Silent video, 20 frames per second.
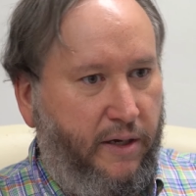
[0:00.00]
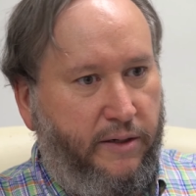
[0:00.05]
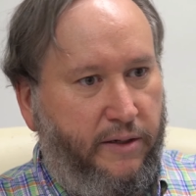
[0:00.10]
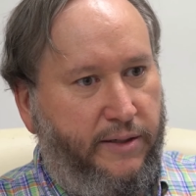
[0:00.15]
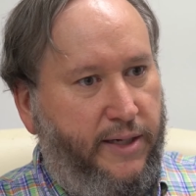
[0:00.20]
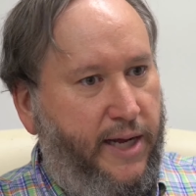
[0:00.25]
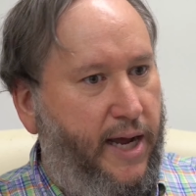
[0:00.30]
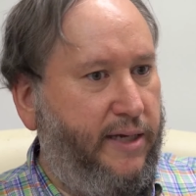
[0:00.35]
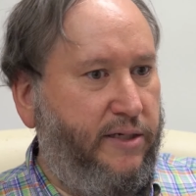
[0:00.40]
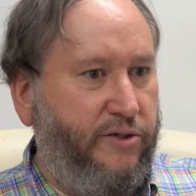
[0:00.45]

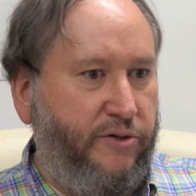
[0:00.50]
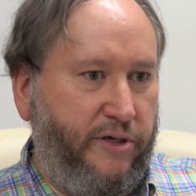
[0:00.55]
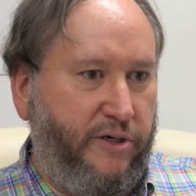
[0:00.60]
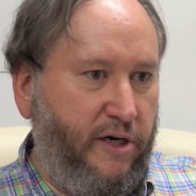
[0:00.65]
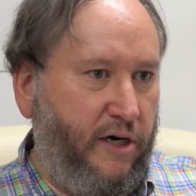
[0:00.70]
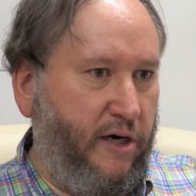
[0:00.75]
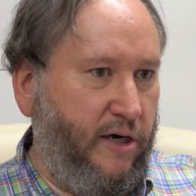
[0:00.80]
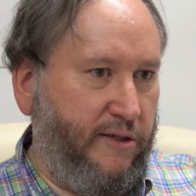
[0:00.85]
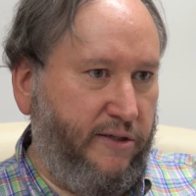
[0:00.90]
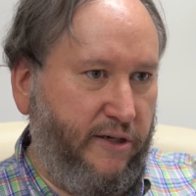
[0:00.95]
tax
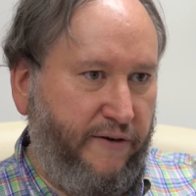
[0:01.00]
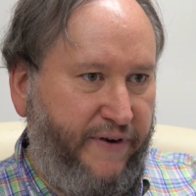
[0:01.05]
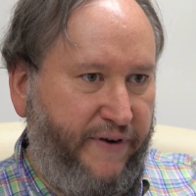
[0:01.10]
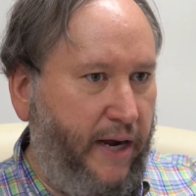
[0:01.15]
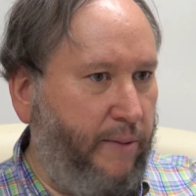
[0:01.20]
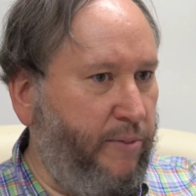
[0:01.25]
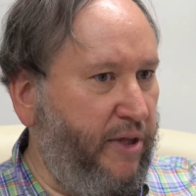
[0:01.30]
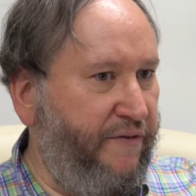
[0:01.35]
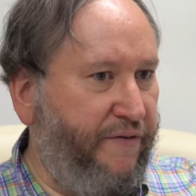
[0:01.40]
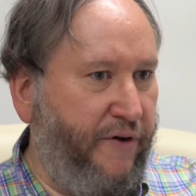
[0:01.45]
returns or
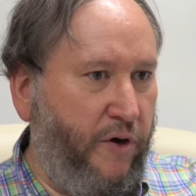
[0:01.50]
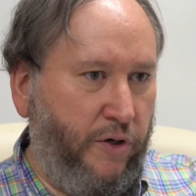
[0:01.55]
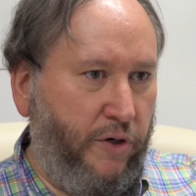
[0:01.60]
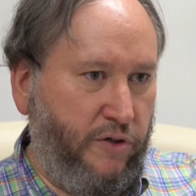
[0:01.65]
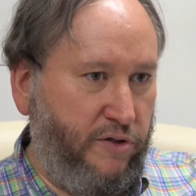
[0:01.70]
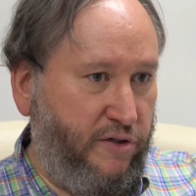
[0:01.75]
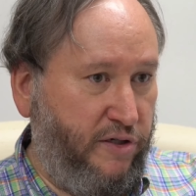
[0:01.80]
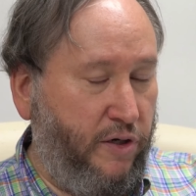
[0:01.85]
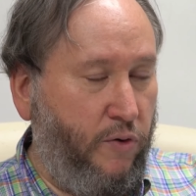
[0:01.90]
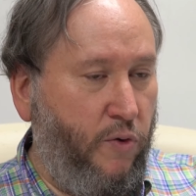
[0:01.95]
family
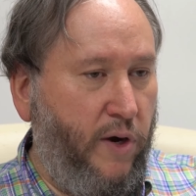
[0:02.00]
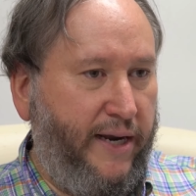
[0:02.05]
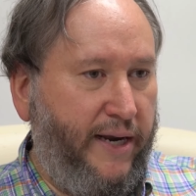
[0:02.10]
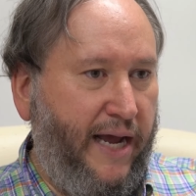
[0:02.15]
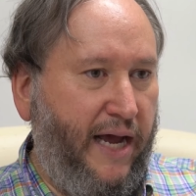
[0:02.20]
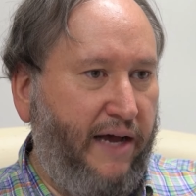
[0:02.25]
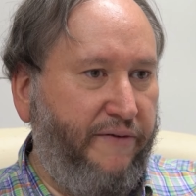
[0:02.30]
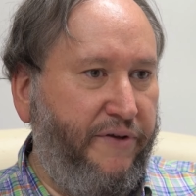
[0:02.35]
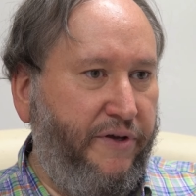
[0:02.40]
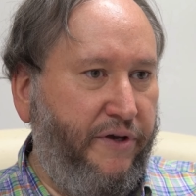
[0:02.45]
photos or what
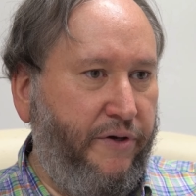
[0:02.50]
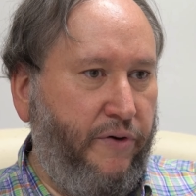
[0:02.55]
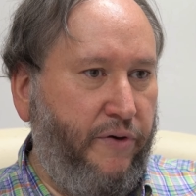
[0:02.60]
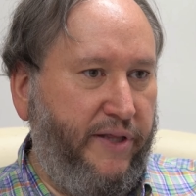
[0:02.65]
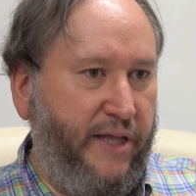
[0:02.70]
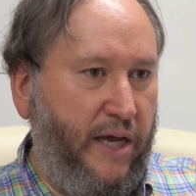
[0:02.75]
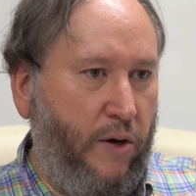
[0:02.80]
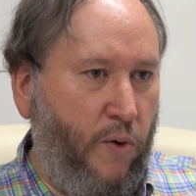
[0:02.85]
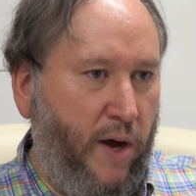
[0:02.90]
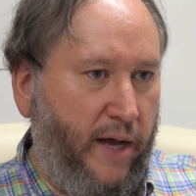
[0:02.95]
have you,
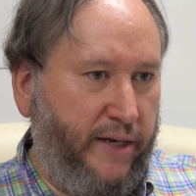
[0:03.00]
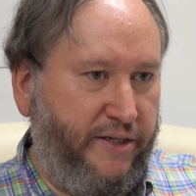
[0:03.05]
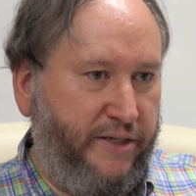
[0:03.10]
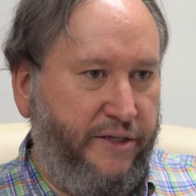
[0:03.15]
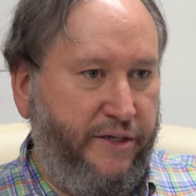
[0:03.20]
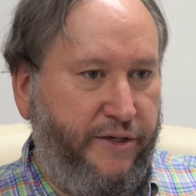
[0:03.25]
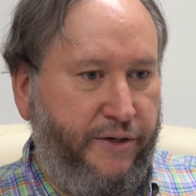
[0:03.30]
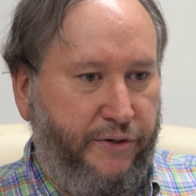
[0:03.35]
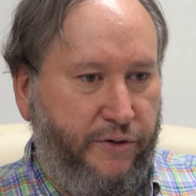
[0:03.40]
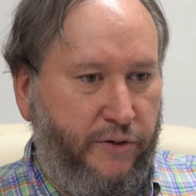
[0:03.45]
and they want
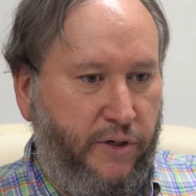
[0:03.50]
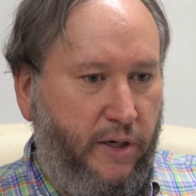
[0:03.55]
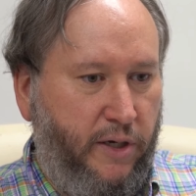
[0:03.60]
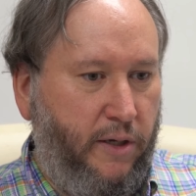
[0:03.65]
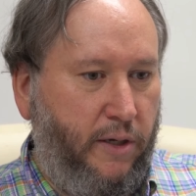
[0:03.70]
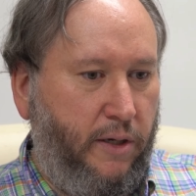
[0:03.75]
to